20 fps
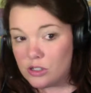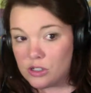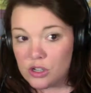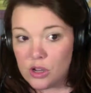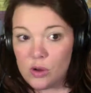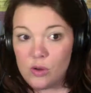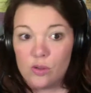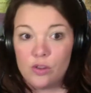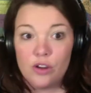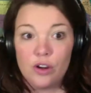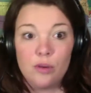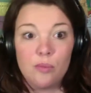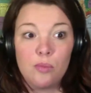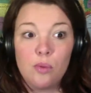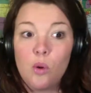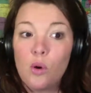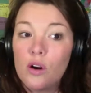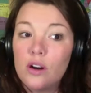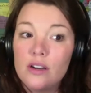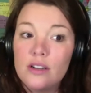So they're
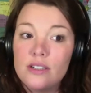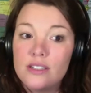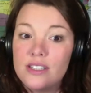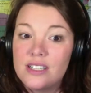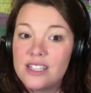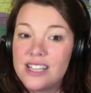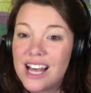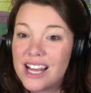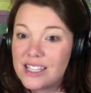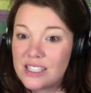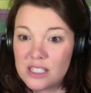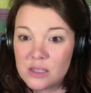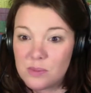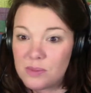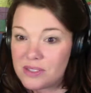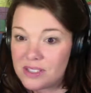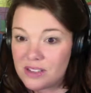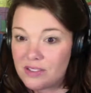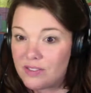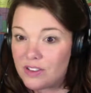important to that
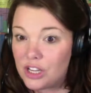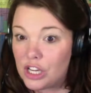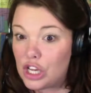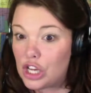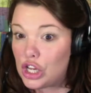specific